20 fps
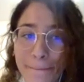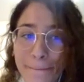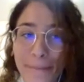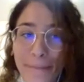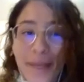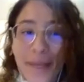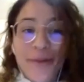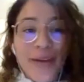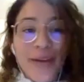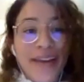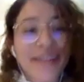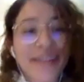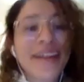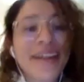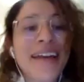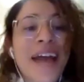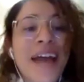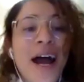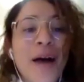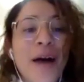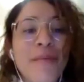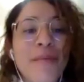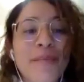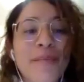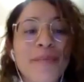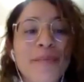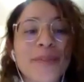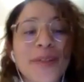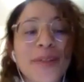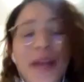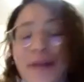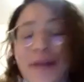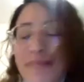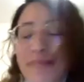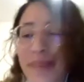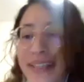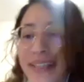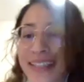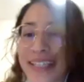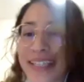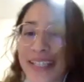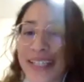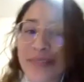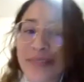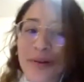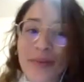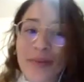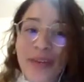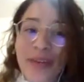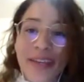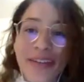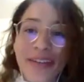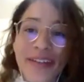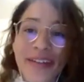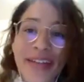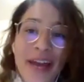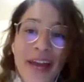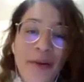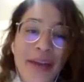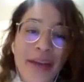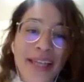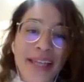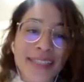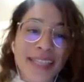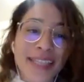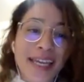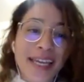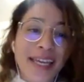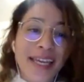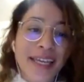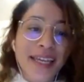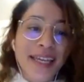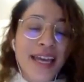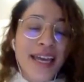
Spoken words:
Okay. So yeah, basically what we hear now is a